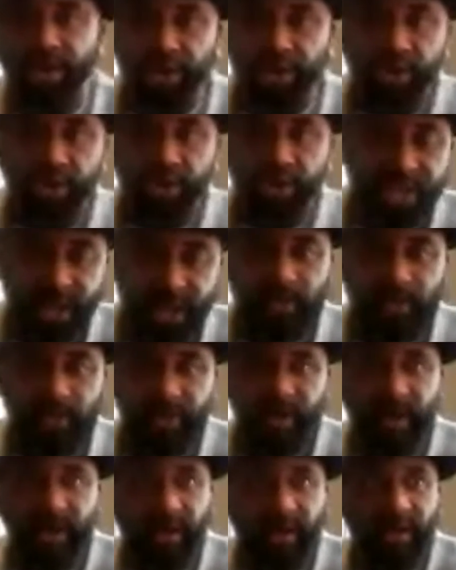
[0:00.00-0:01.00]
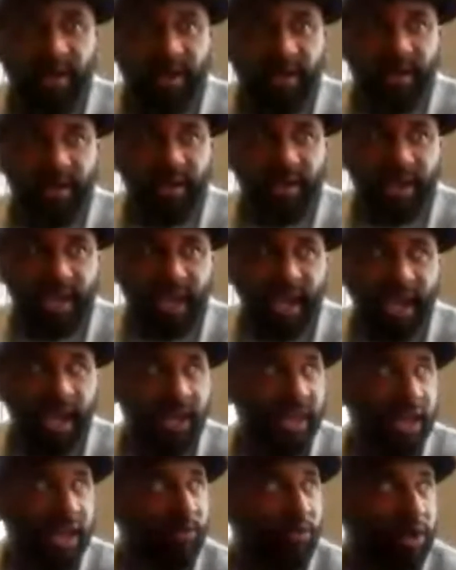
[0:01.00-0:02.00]
do something,
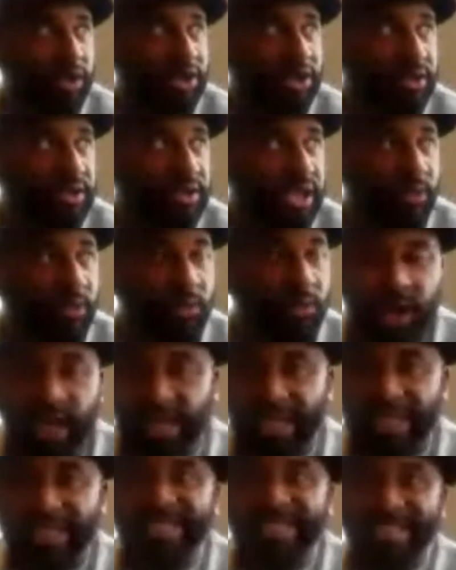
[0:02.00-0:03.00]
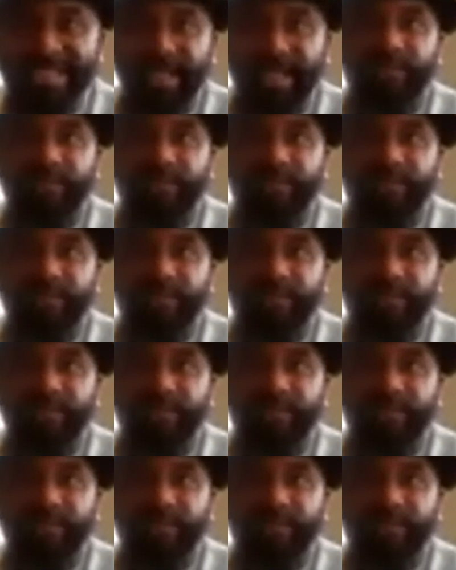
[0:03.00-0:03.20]
and they want to listen to